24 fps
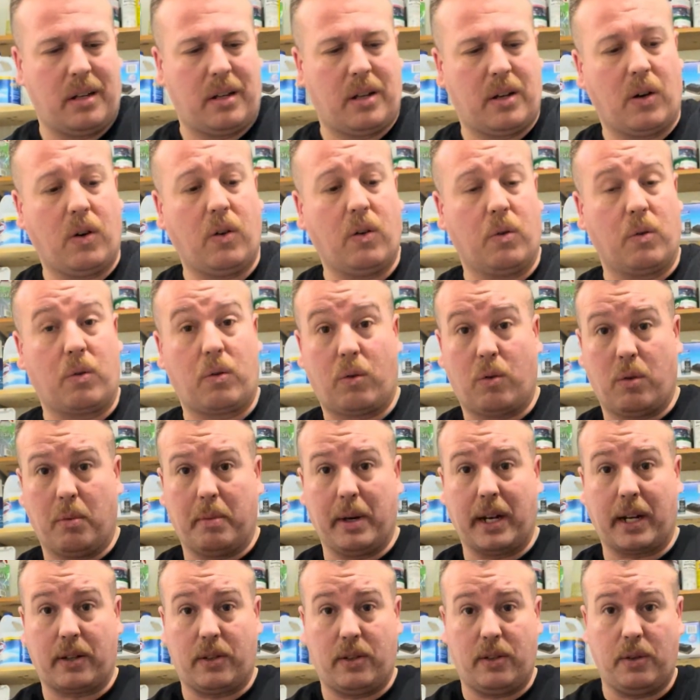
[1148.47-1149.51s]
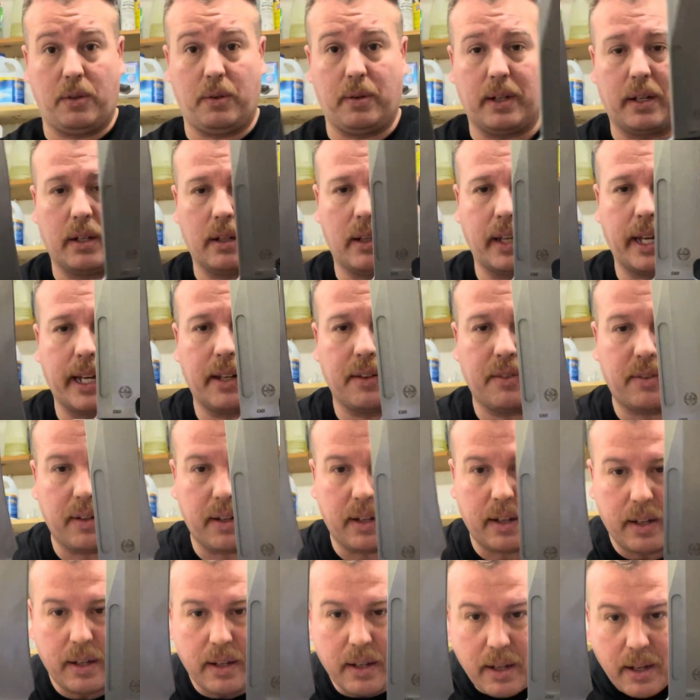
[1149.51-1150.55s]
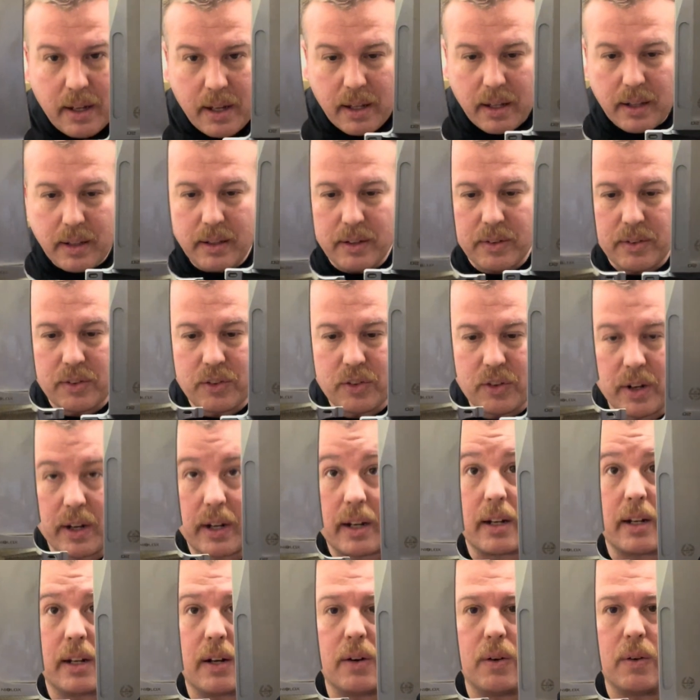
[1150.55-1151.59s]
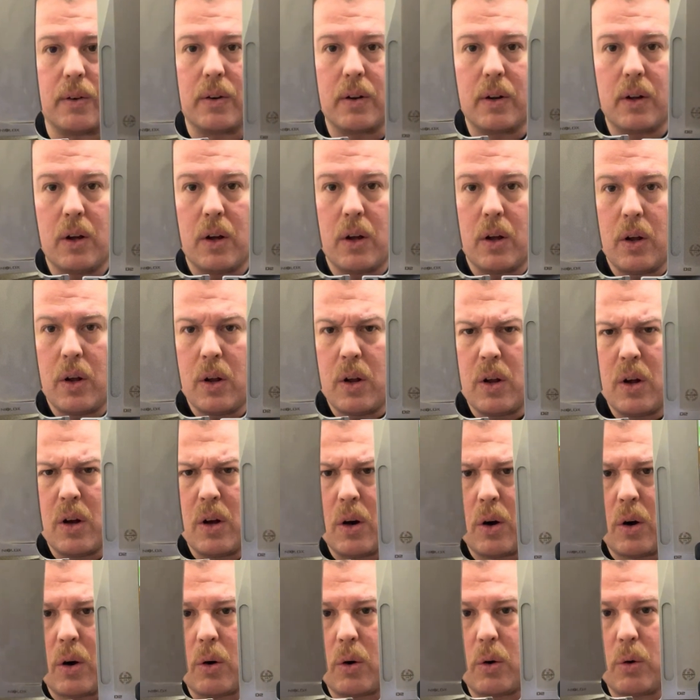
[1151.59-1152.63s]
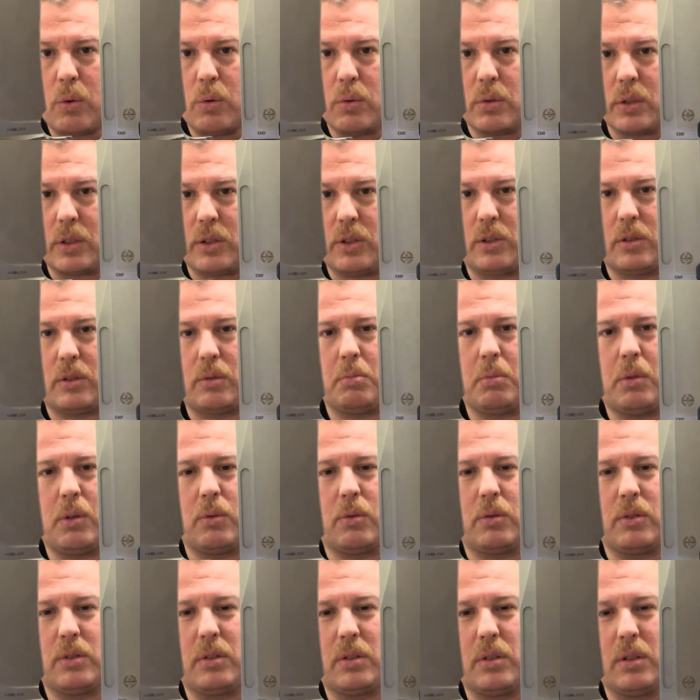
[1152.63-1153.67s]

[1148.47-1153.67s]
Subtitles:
Oh, Quebec 2 and the Legacy. Let's check it out. Holy smokes.